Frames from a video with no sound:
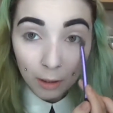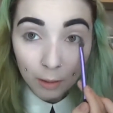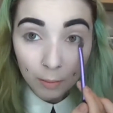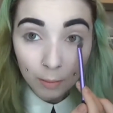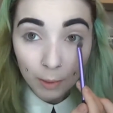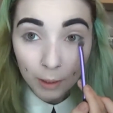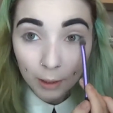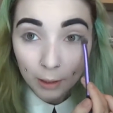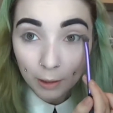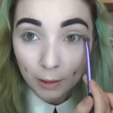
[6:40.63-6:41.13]

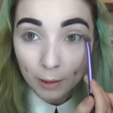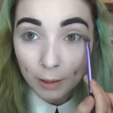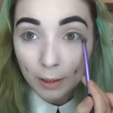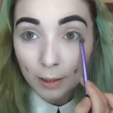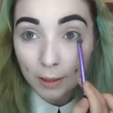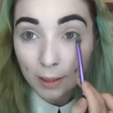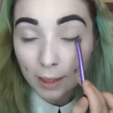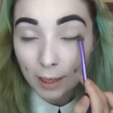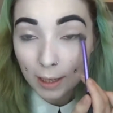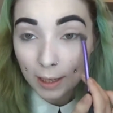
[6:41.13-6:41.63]
Because
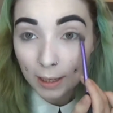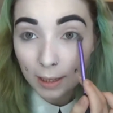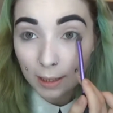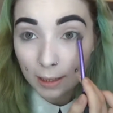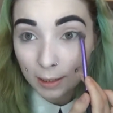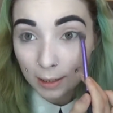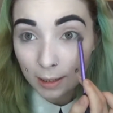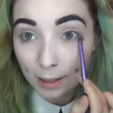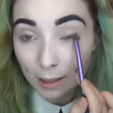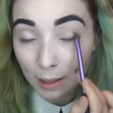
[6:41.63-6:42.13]
it
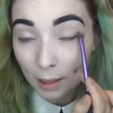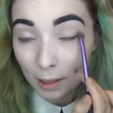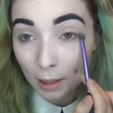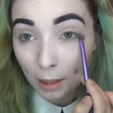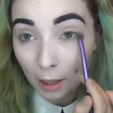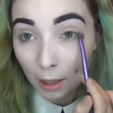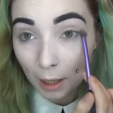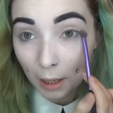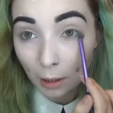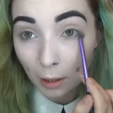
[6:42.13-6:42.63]
is
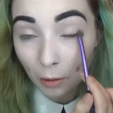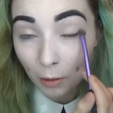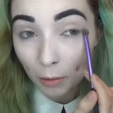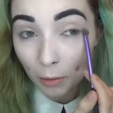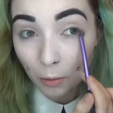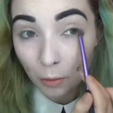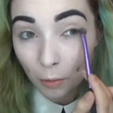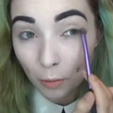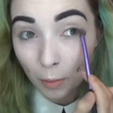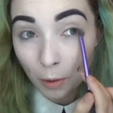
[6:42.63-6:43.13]
like
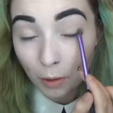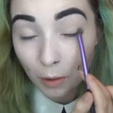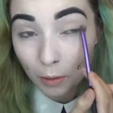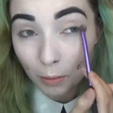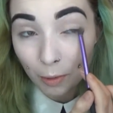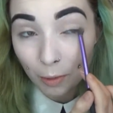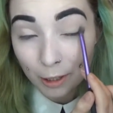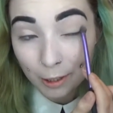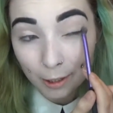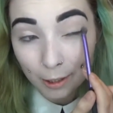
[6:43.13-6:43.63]
almost
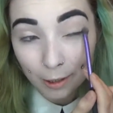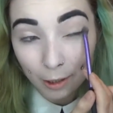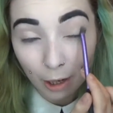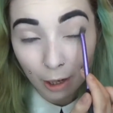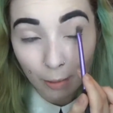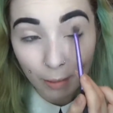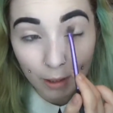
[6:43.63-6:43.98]
winter time.